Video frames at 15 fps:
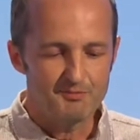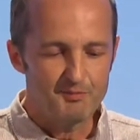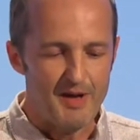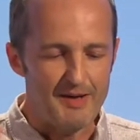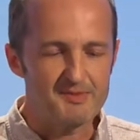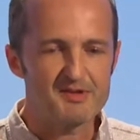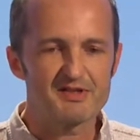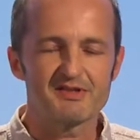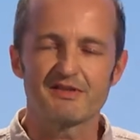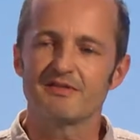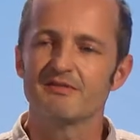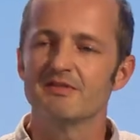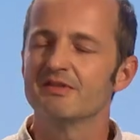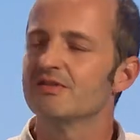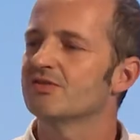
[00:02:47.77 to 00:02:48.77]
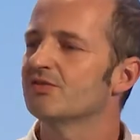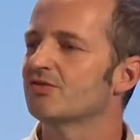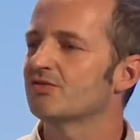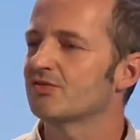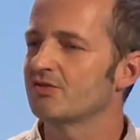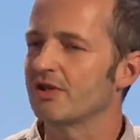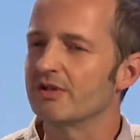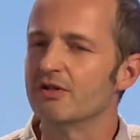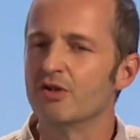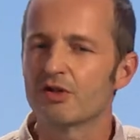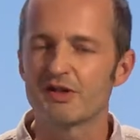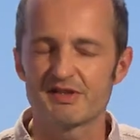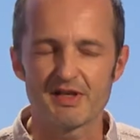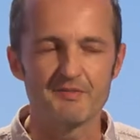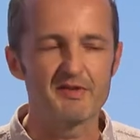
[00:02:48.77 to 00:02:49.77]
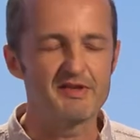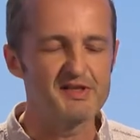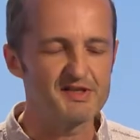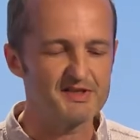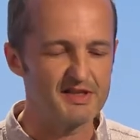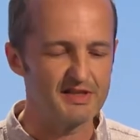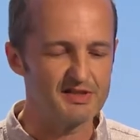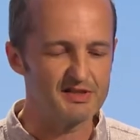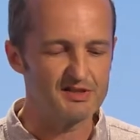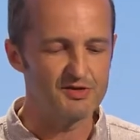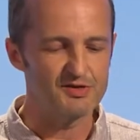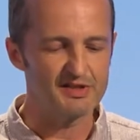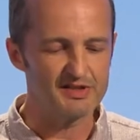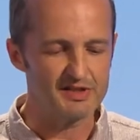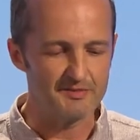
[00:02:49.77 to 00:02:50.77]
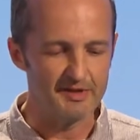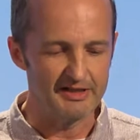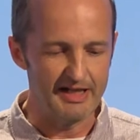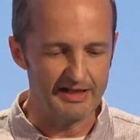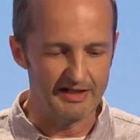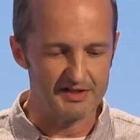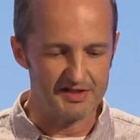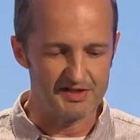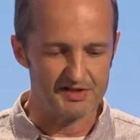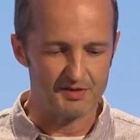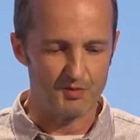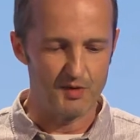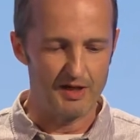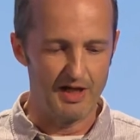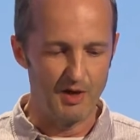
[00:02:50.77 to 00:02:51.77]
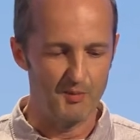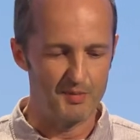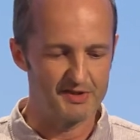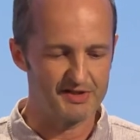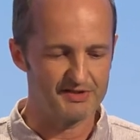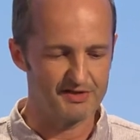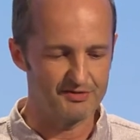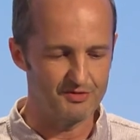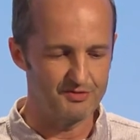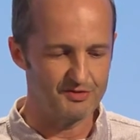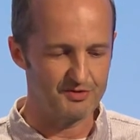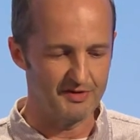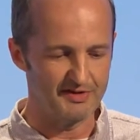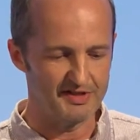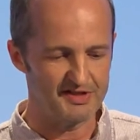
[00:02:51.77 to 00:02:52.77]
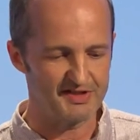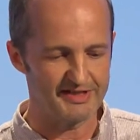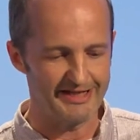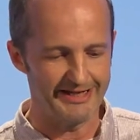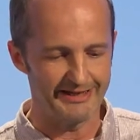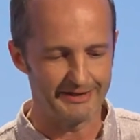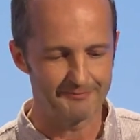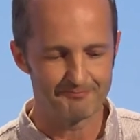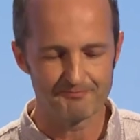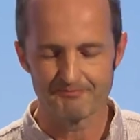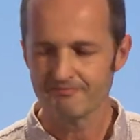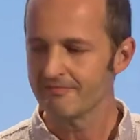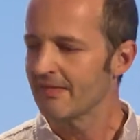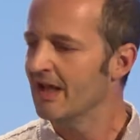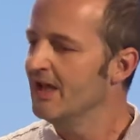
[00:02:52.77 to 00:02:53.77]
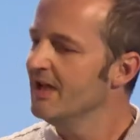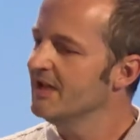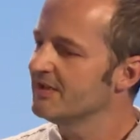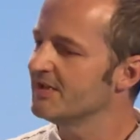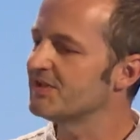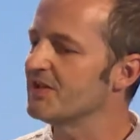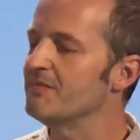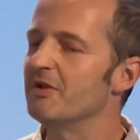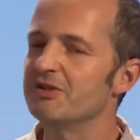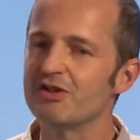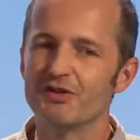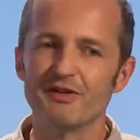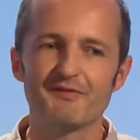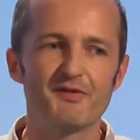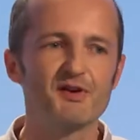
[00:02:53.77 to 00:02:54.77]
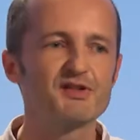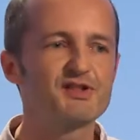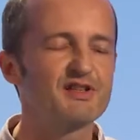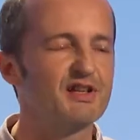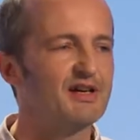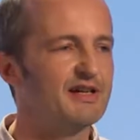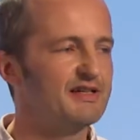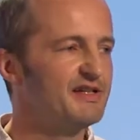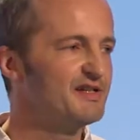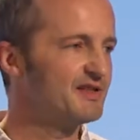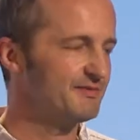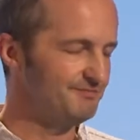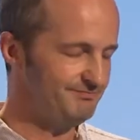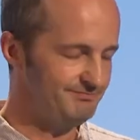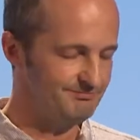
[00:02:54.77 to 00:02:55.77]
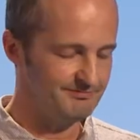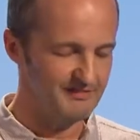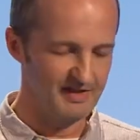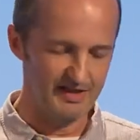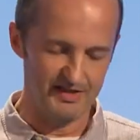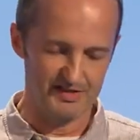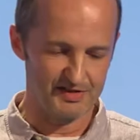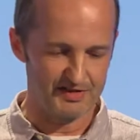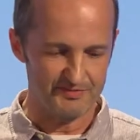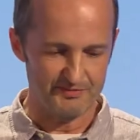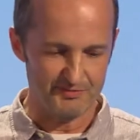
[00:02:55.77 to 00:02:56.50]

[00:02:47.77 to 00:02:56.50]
perhaps try to look at some of these things using some analogies that will help us to, to understand. This image on the first slide is, is